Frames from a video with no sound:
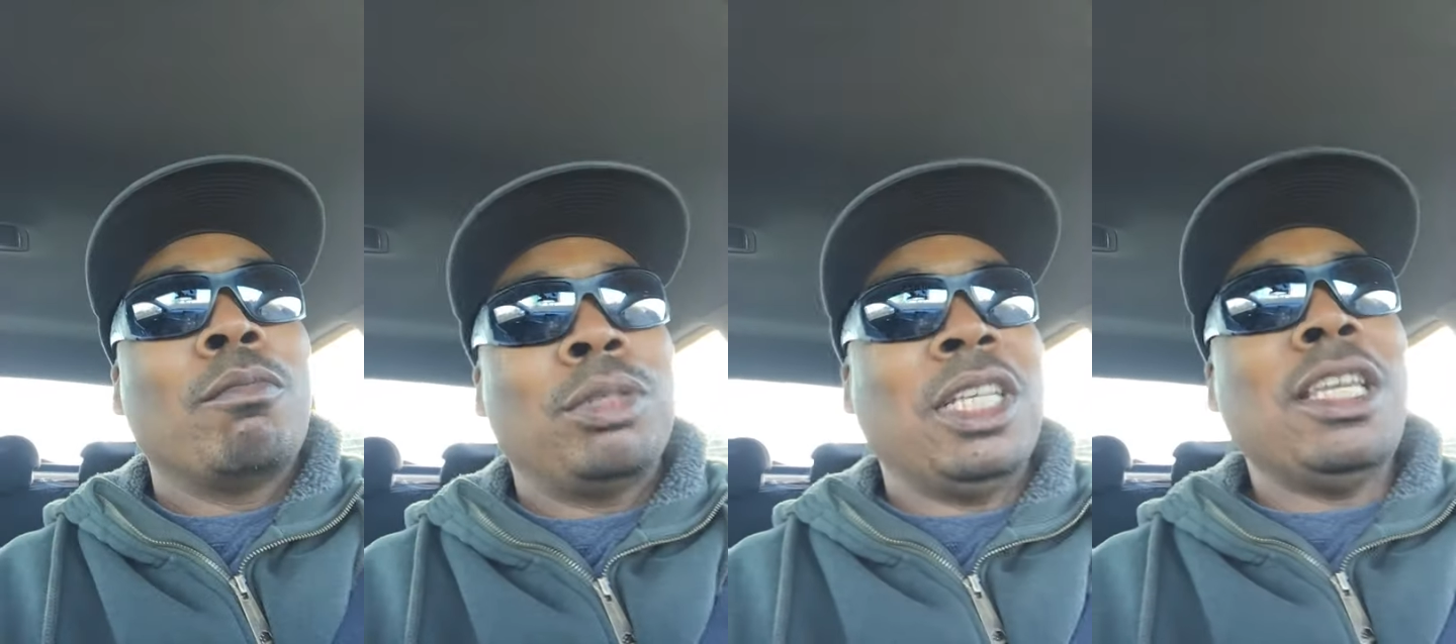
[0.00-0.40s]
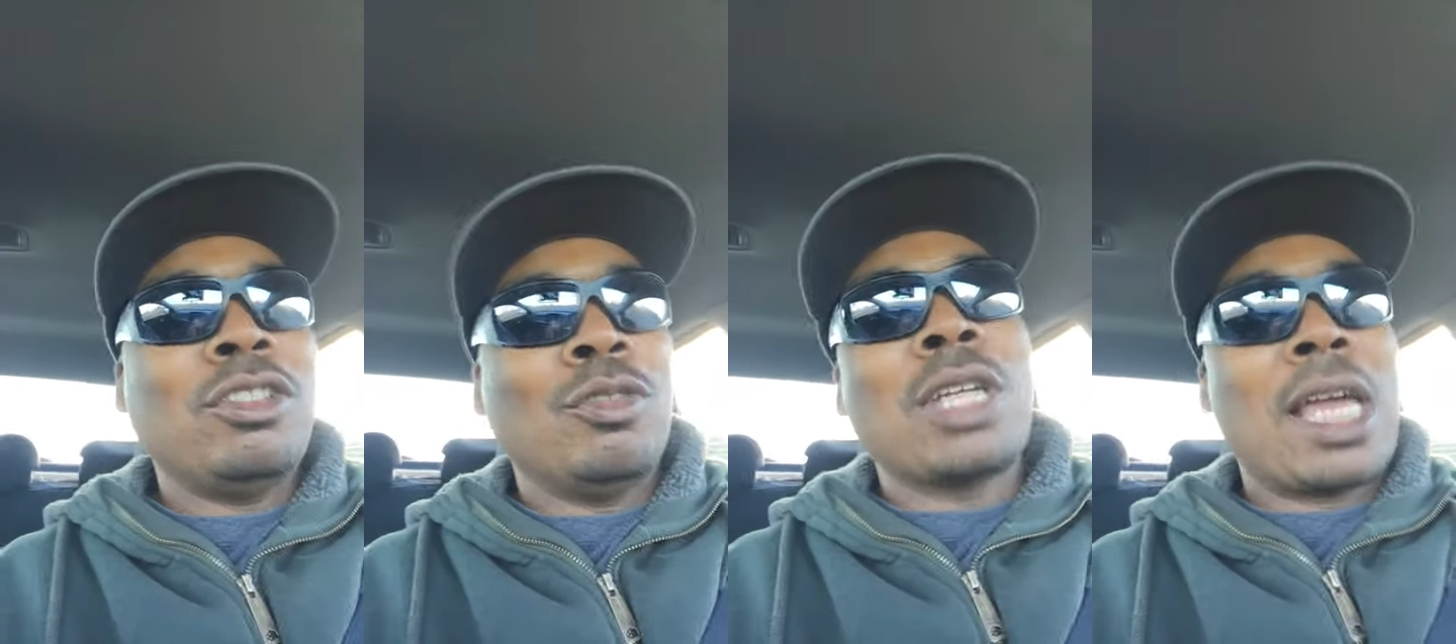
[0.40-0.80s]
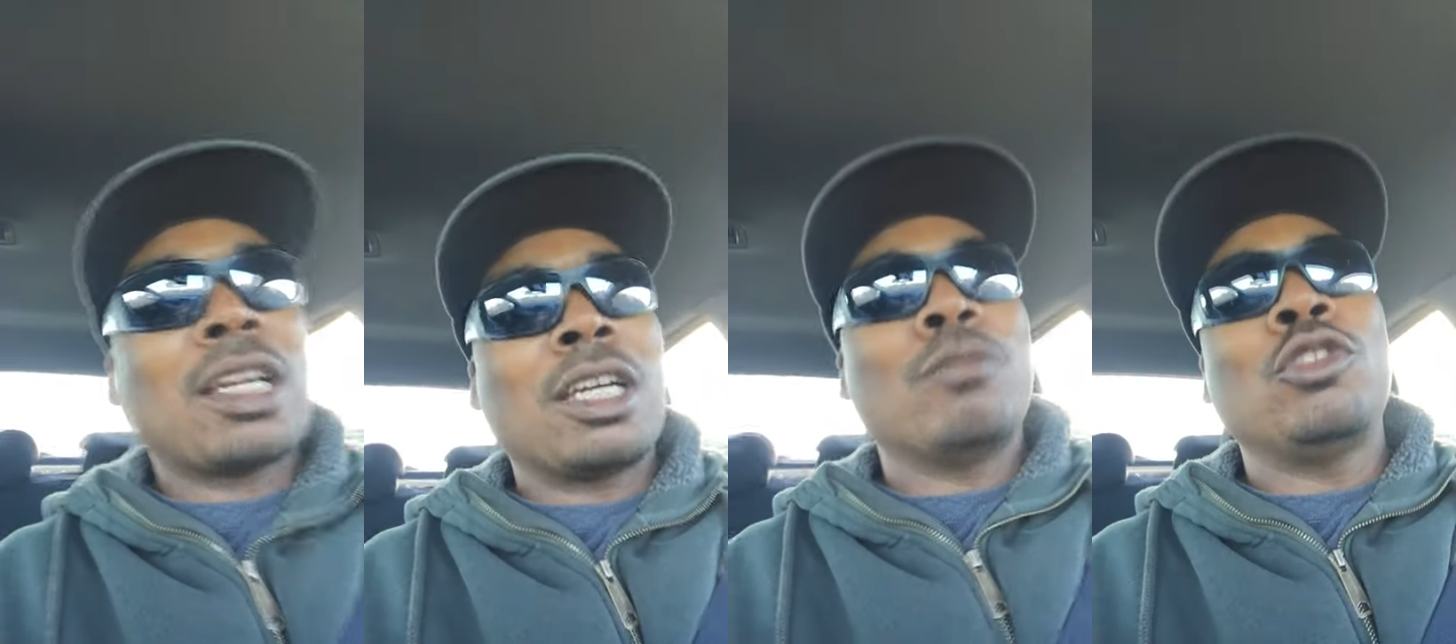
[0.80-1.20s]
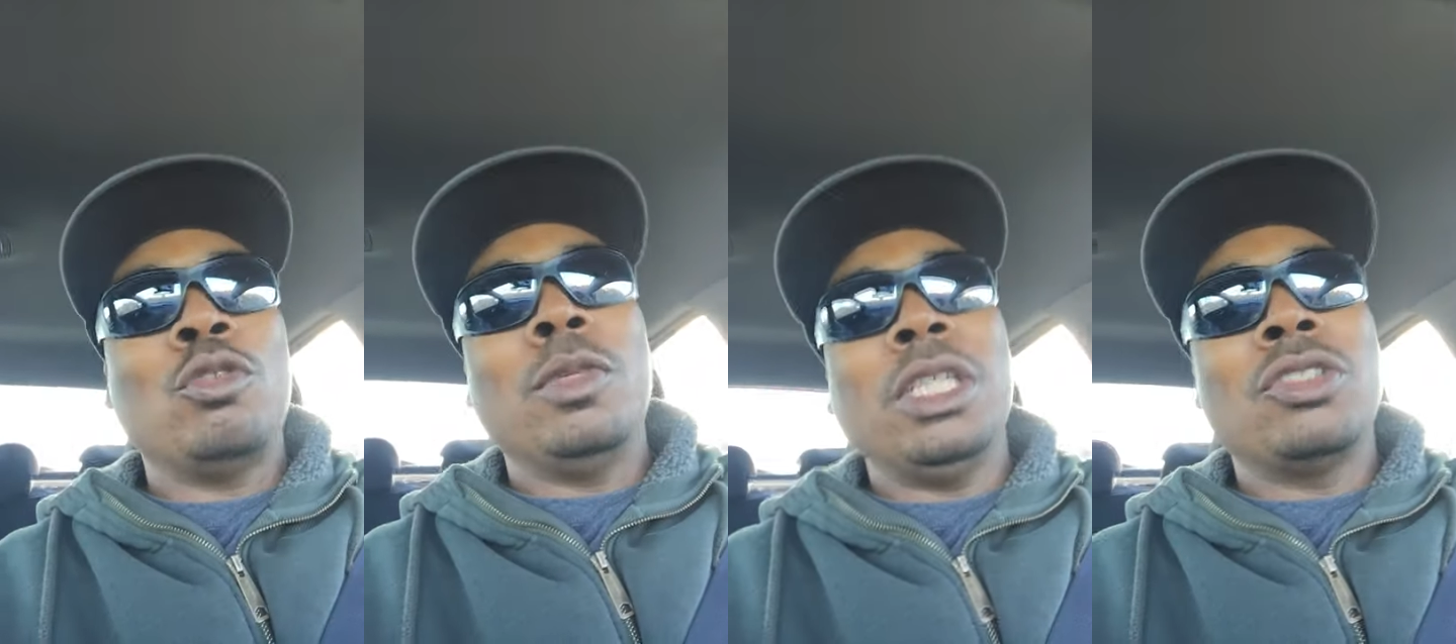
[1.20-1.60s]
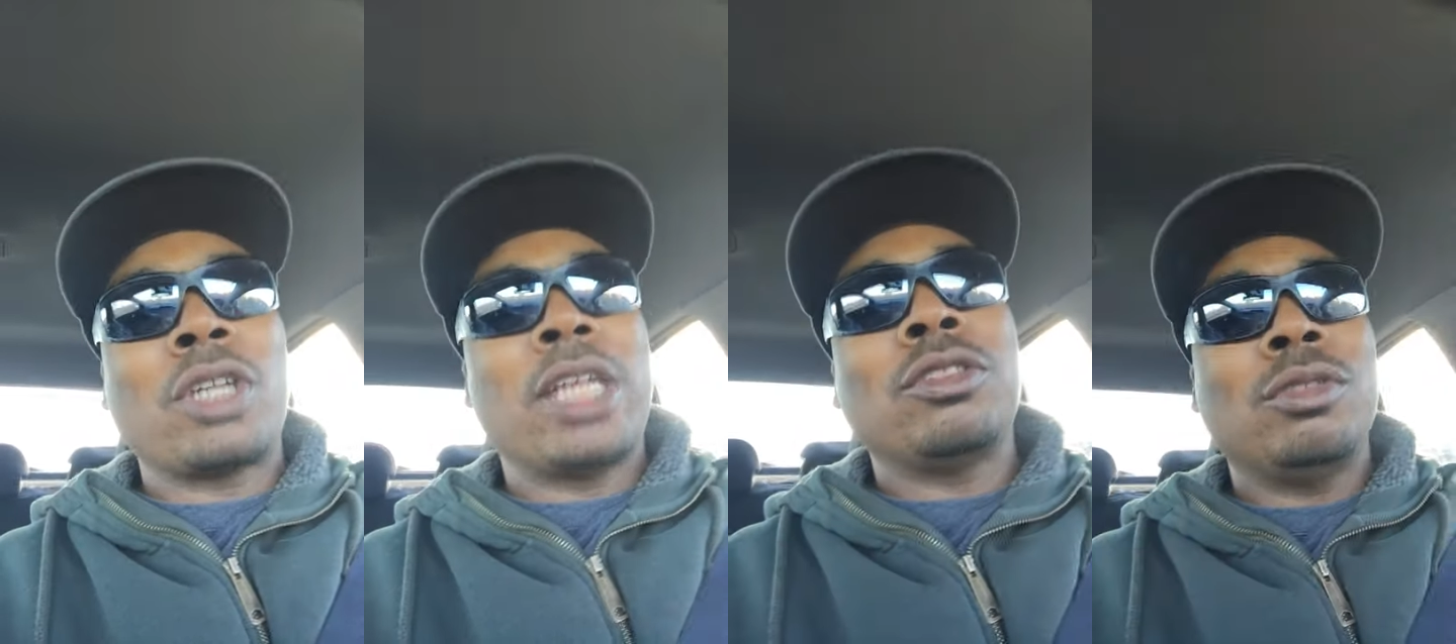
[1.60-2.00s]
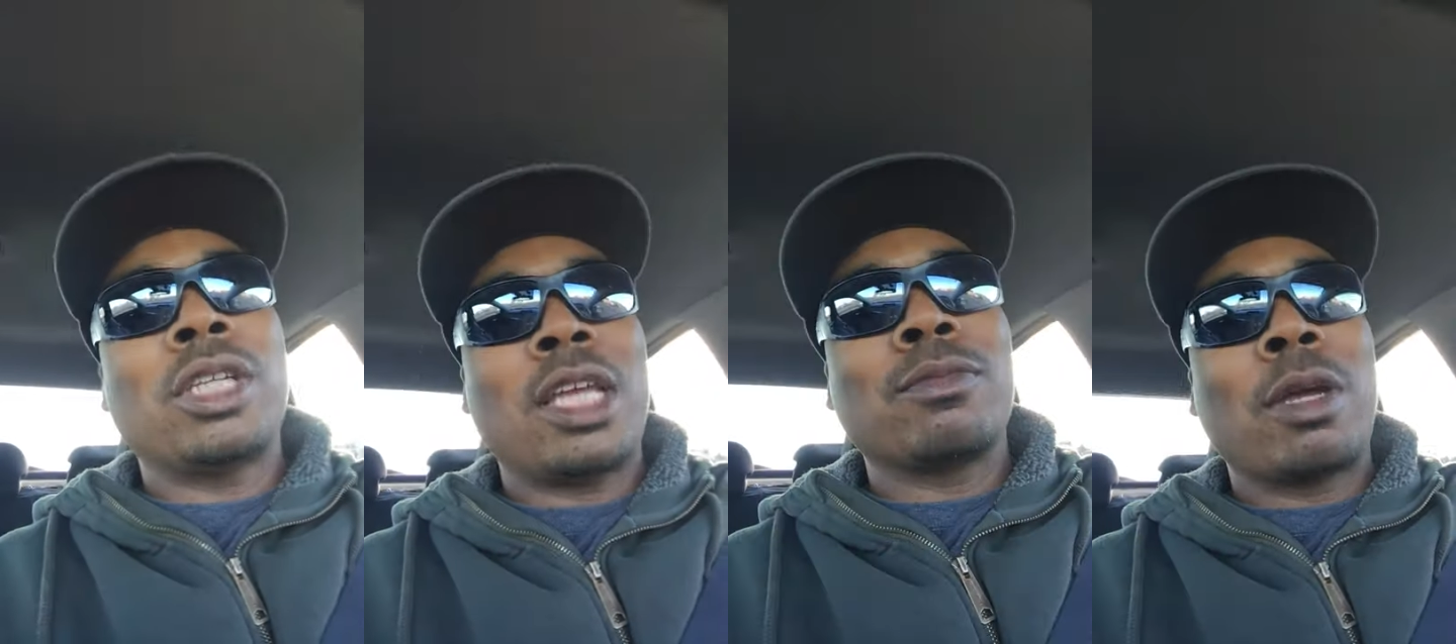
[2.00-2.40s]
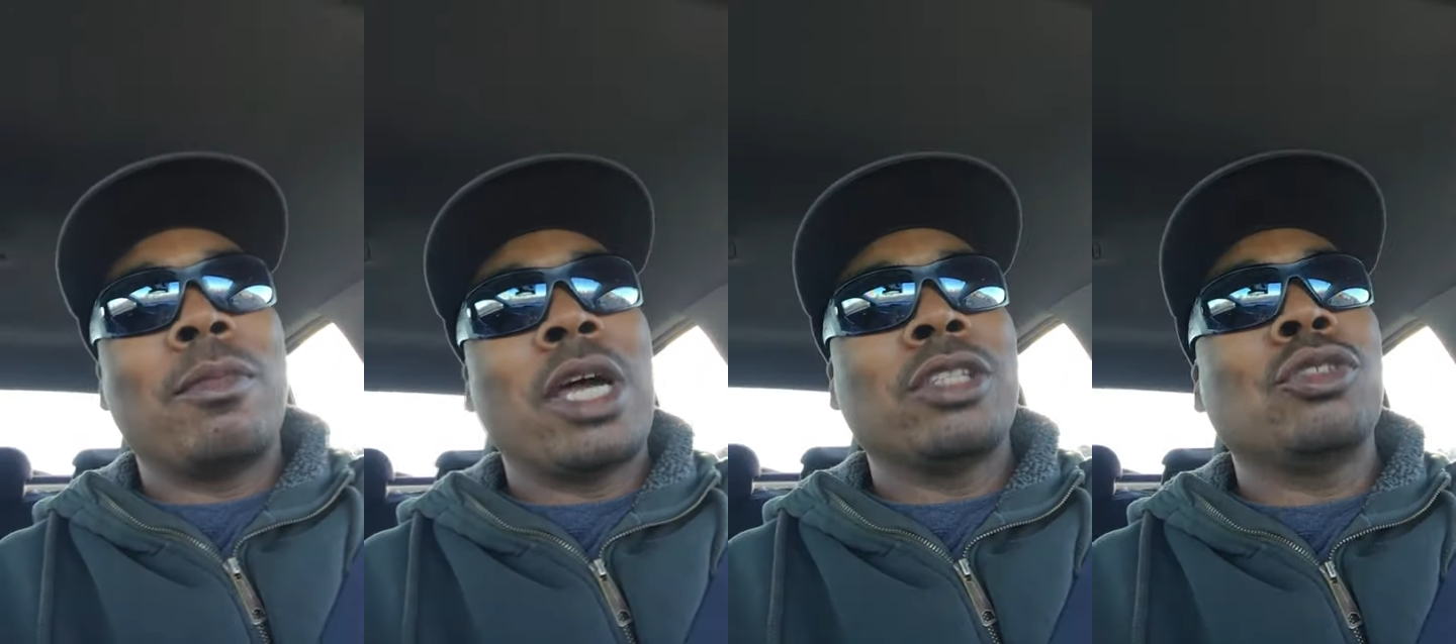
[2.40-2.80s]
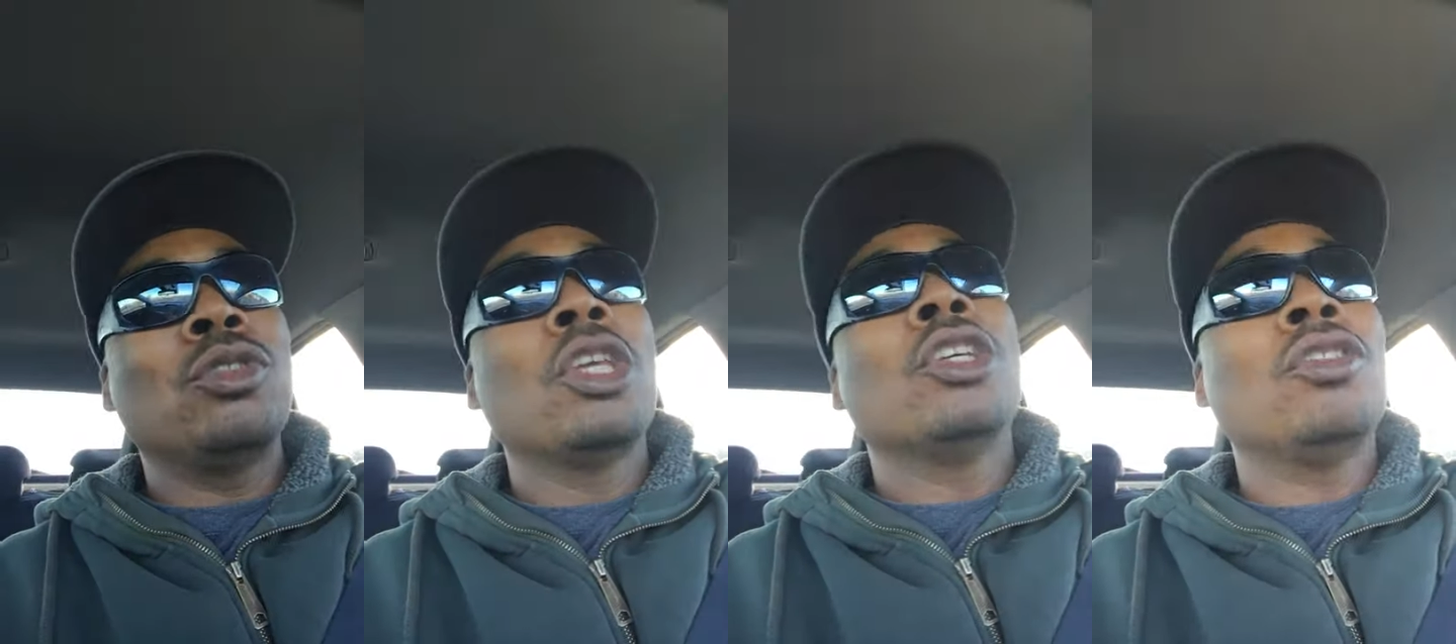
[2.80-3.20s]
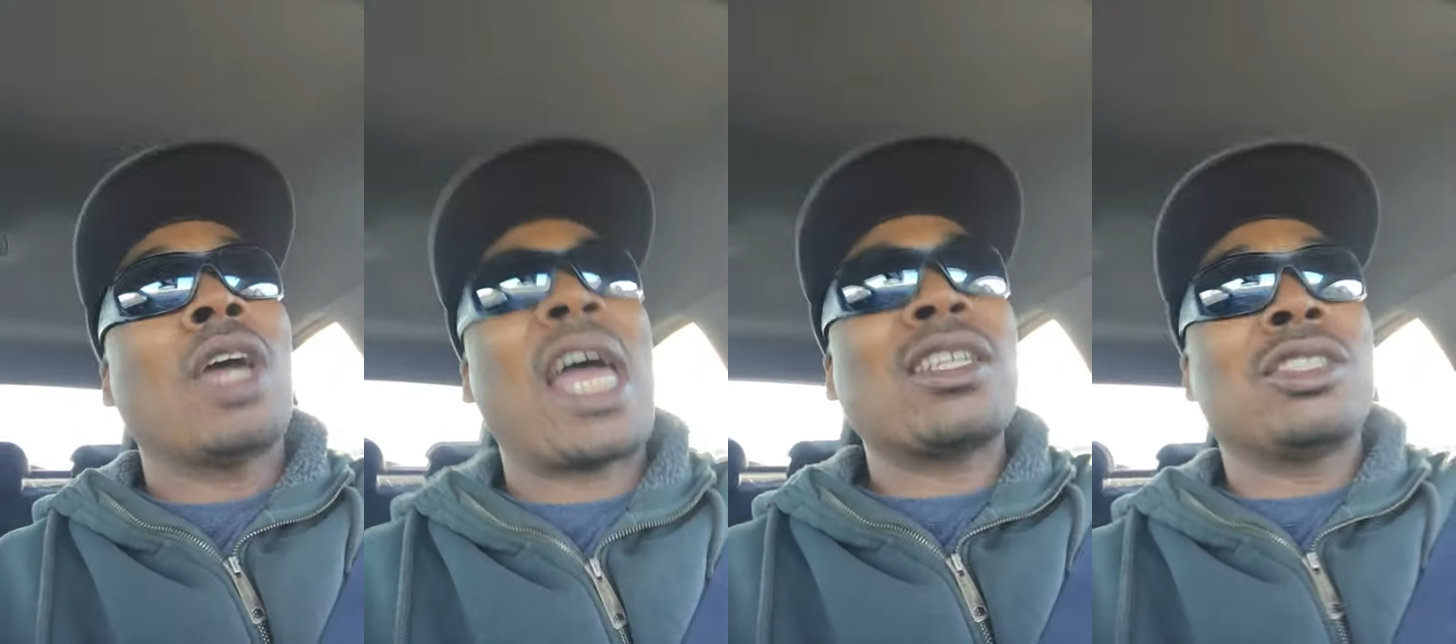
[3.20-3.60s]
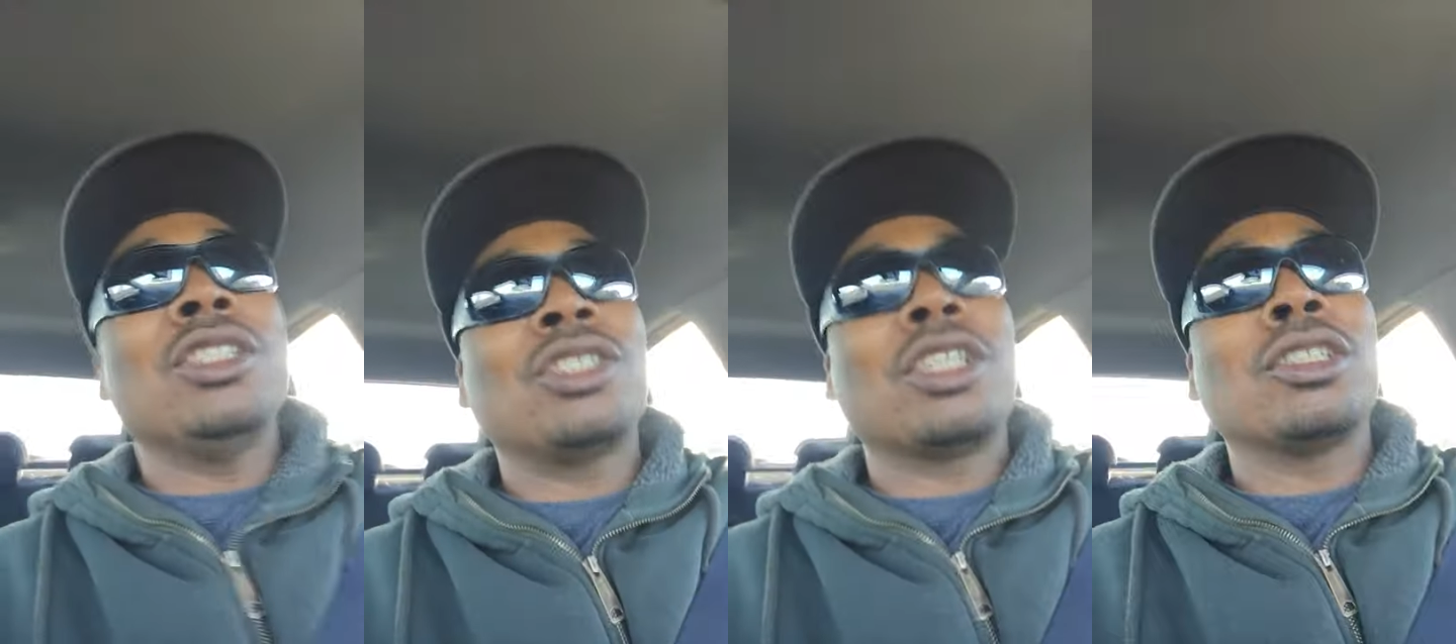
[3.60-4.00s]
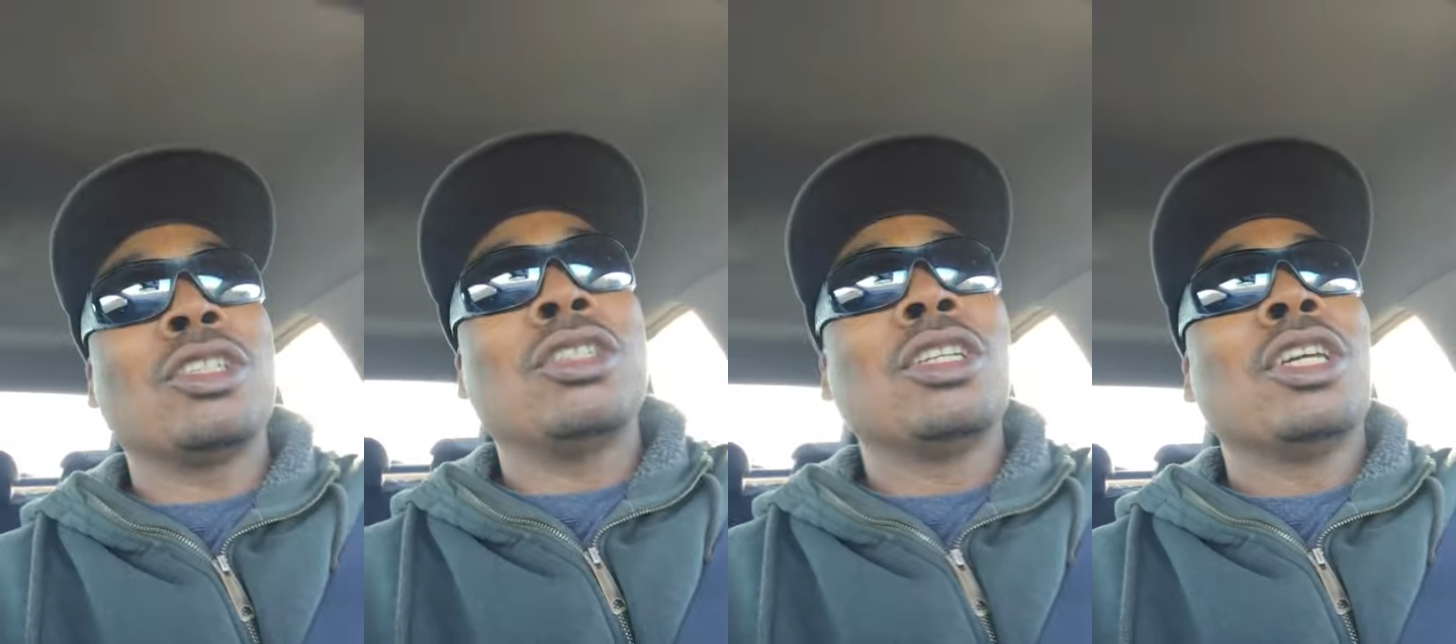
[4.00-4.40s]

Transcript: please do not come to me trying to change my mind. You, you actually shouldn't